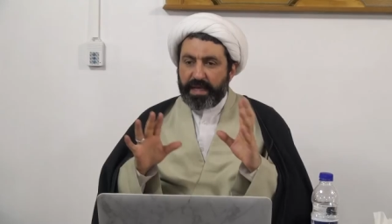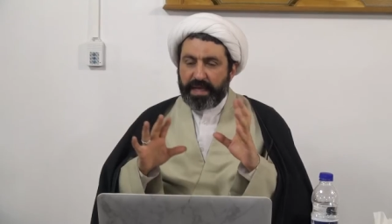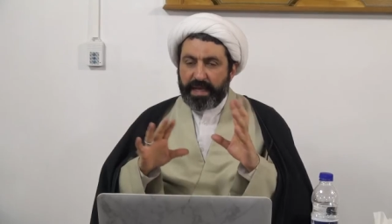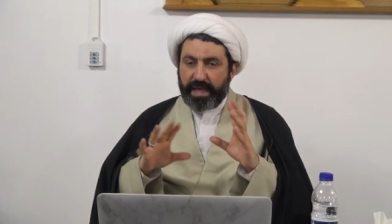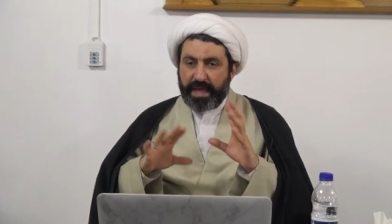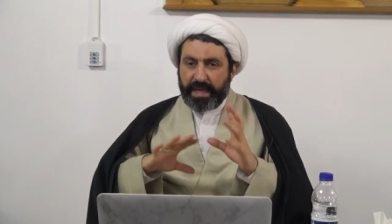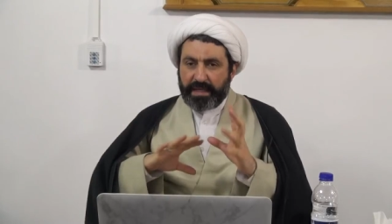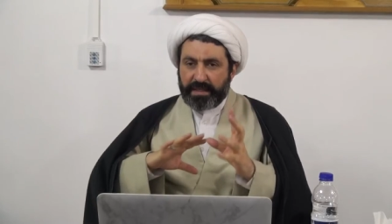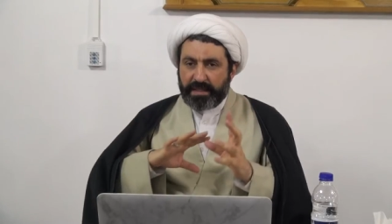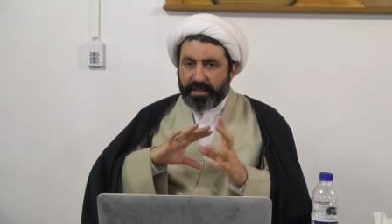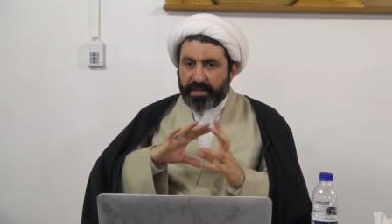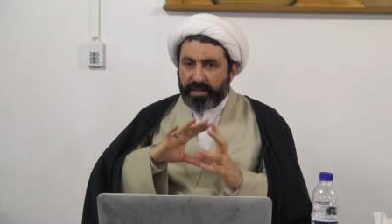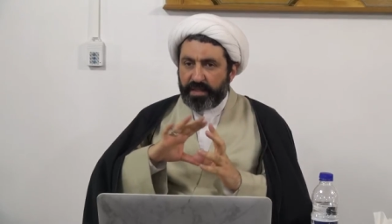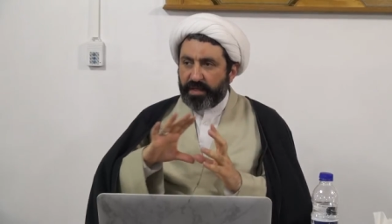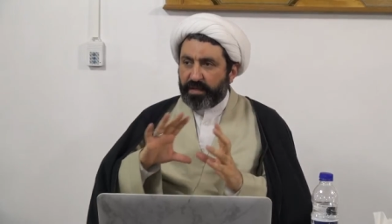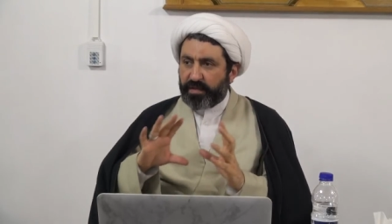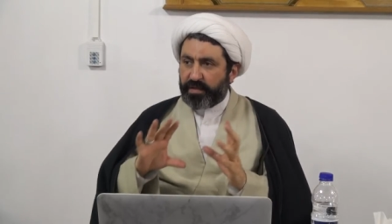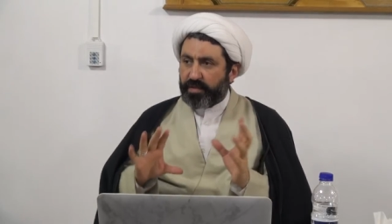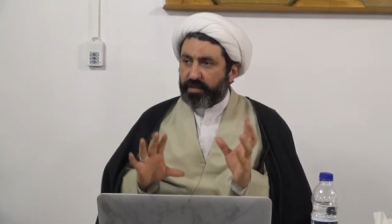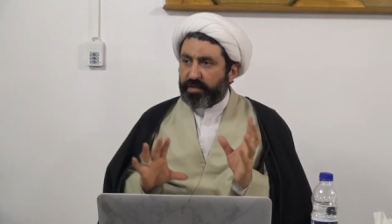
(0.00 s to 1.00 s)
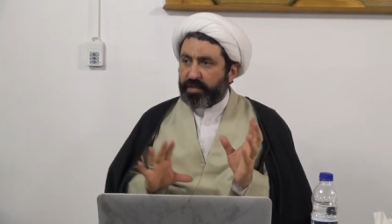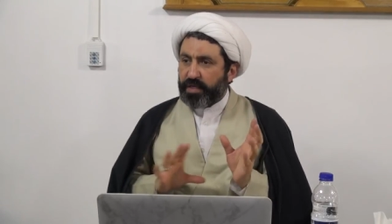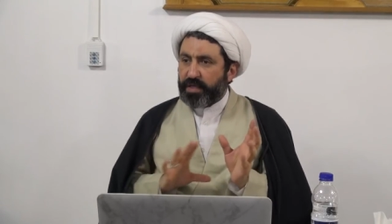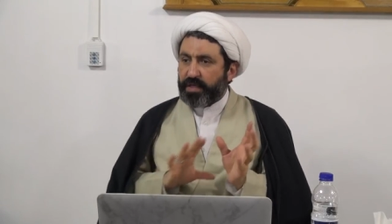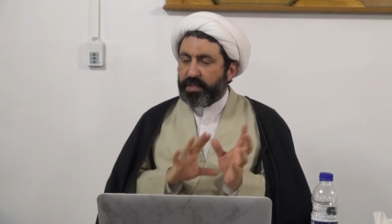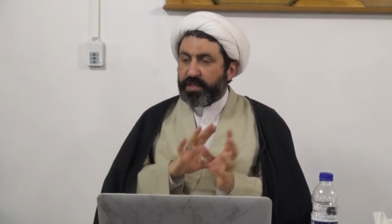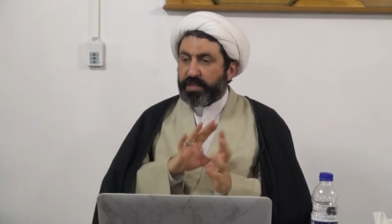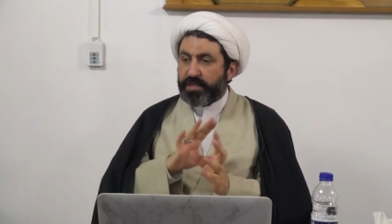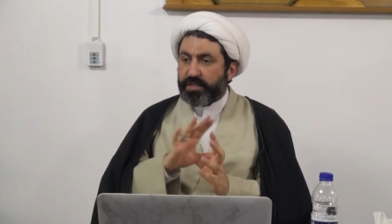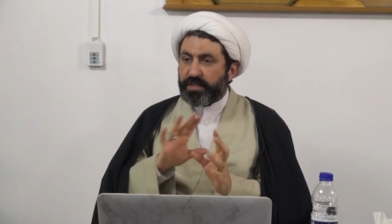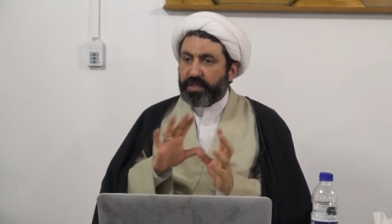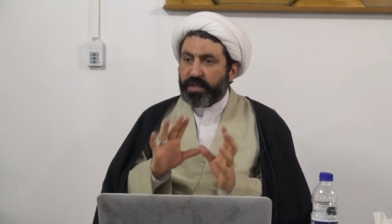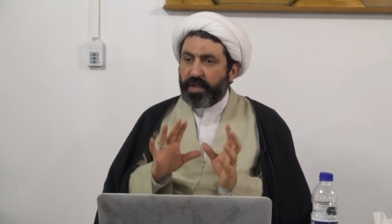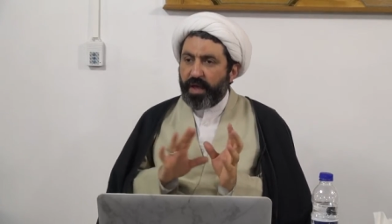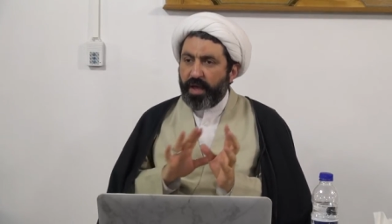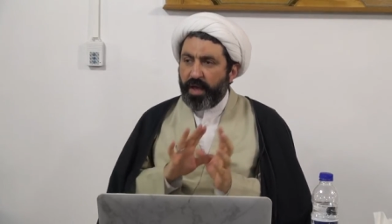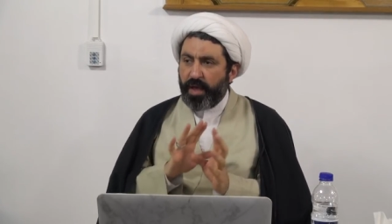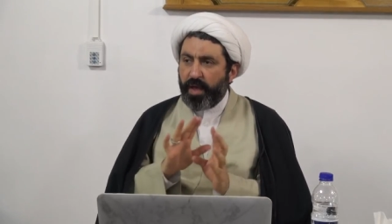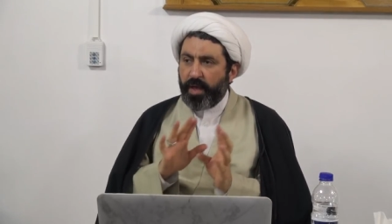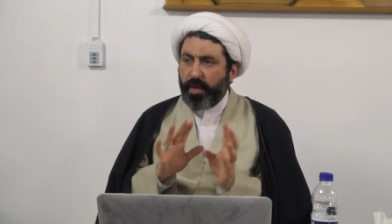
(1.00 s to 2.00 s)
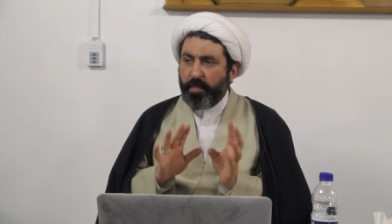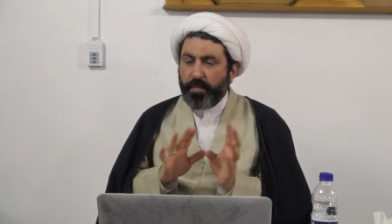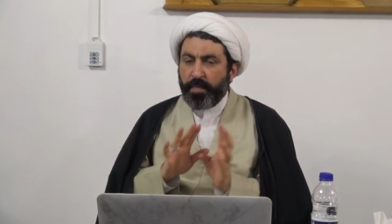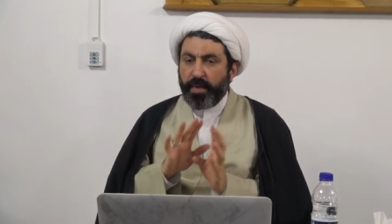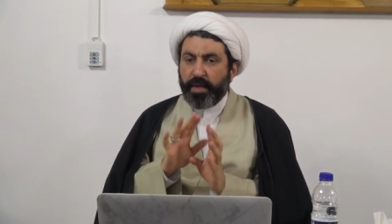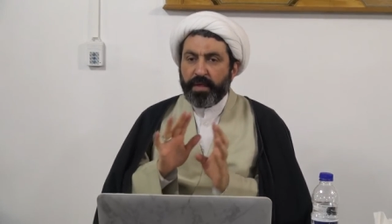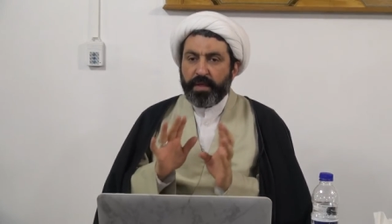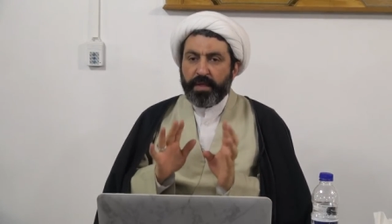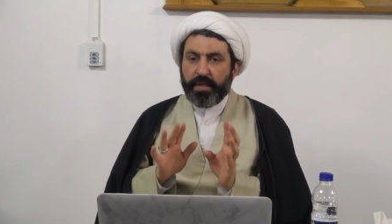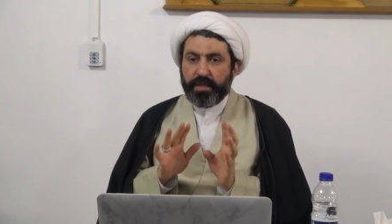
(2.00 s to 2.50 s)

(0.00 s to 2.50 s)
anything in Islam